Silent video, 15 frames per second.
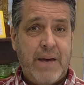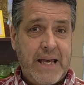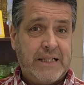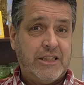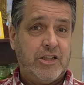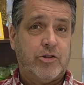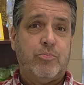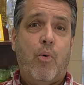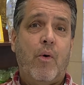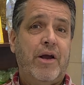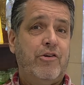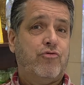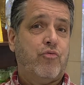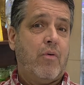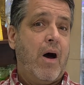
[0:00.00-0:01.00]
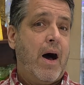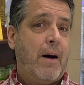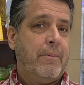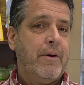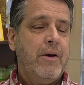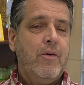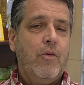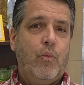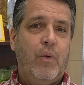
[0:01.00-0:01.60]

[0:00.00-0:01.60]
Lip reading: basis point drop,